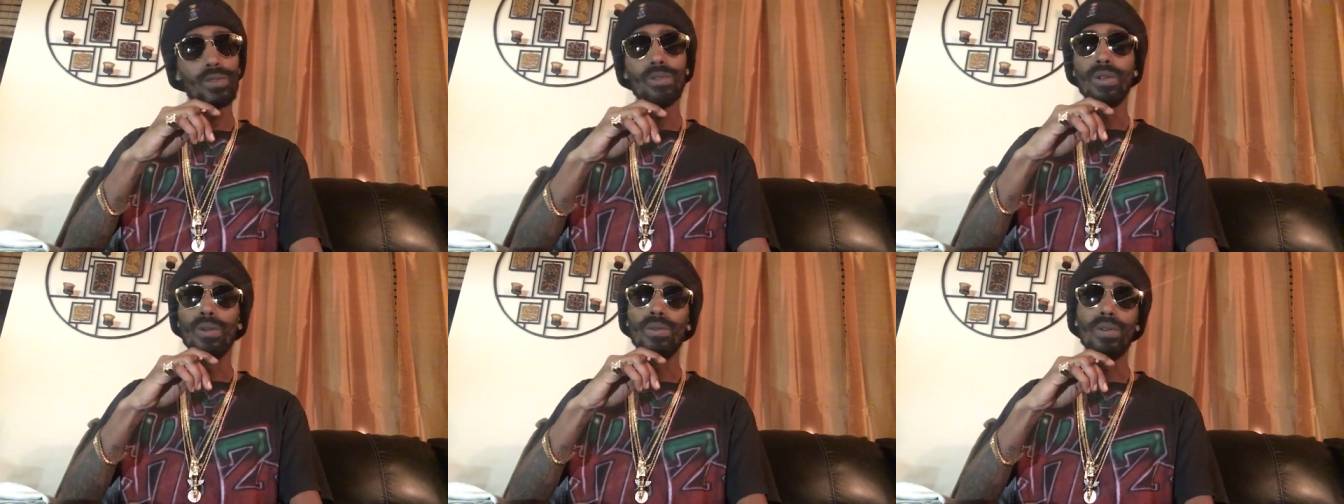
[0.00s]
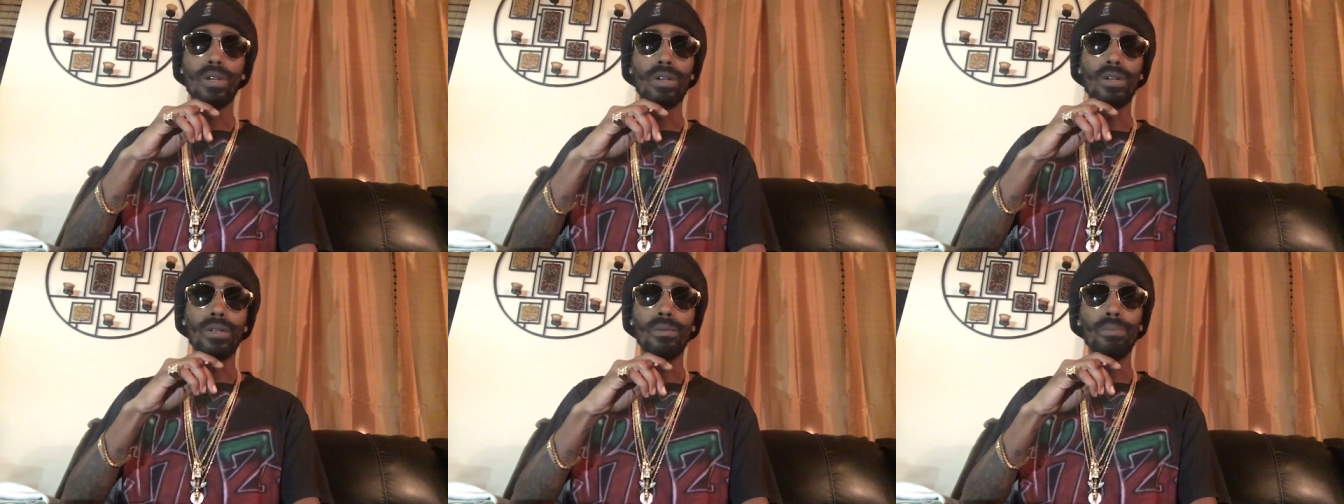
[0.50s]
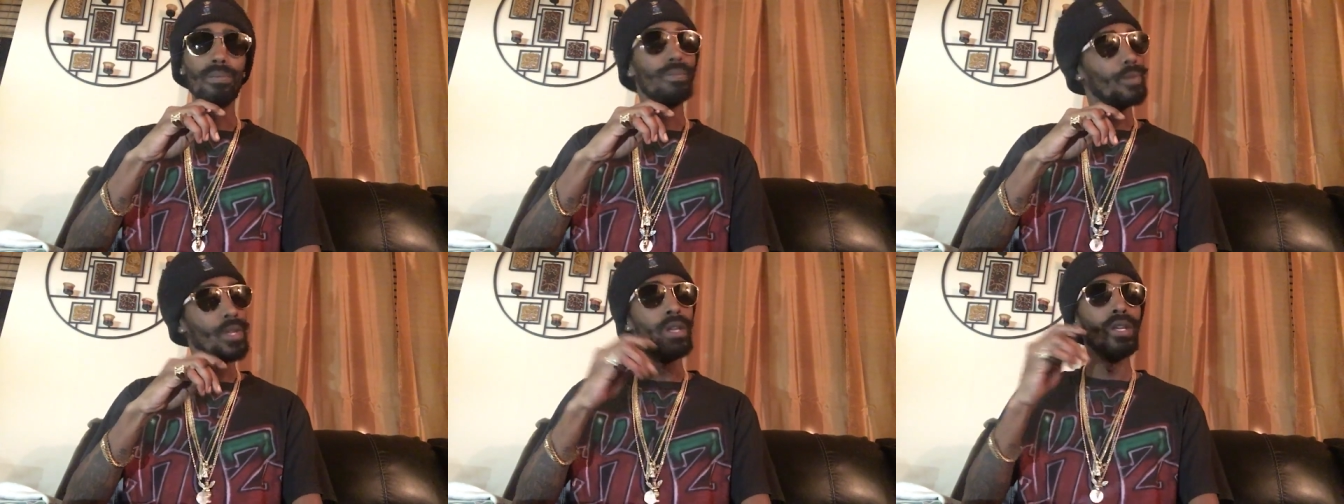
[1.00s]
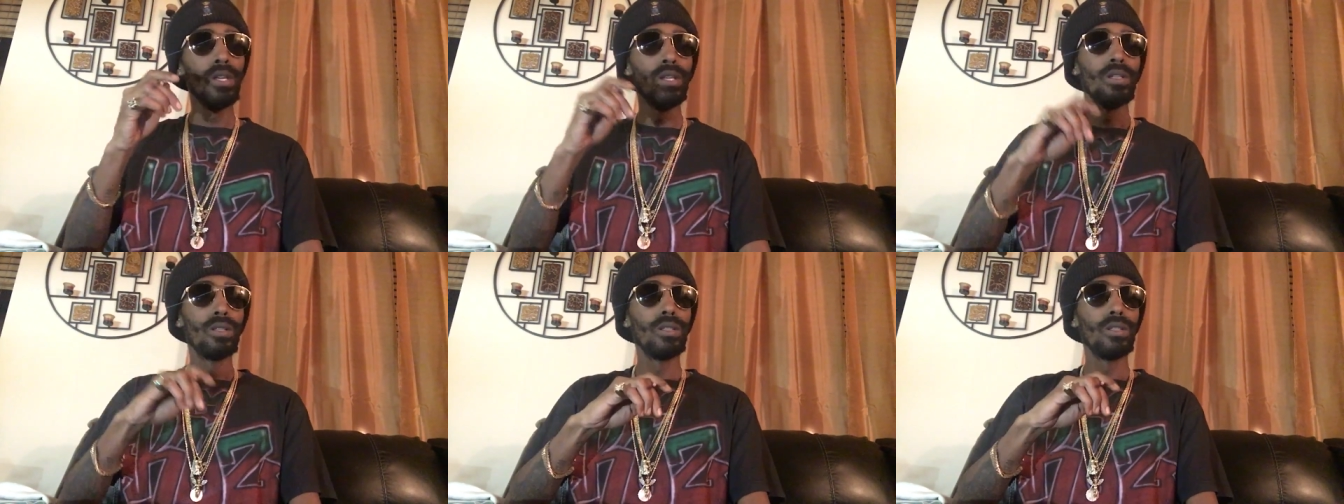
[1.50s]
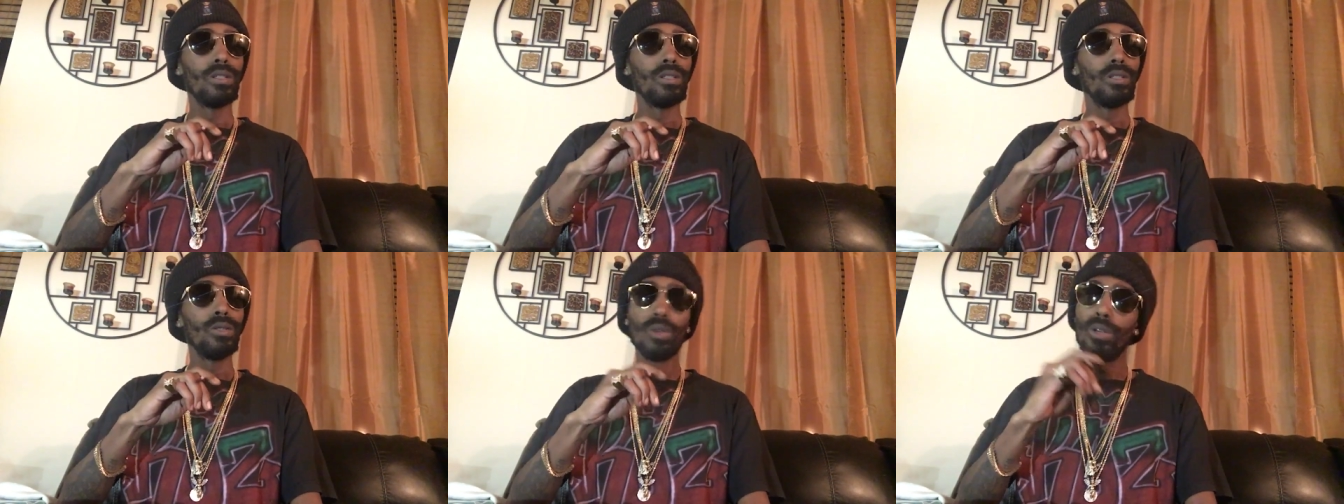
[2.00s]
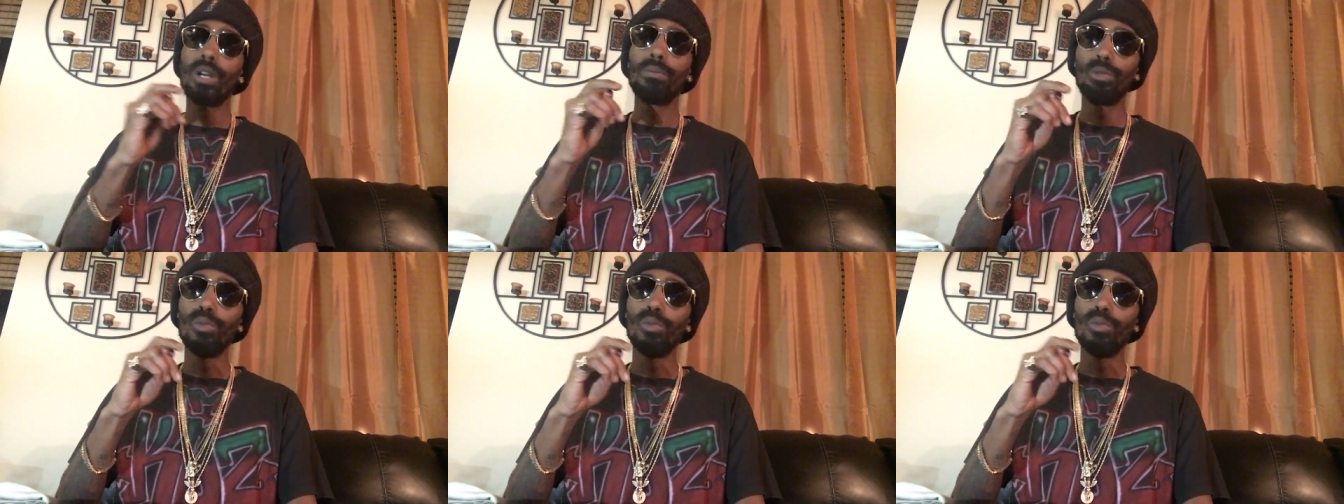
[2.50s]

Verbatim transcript: you know, uh, do a couple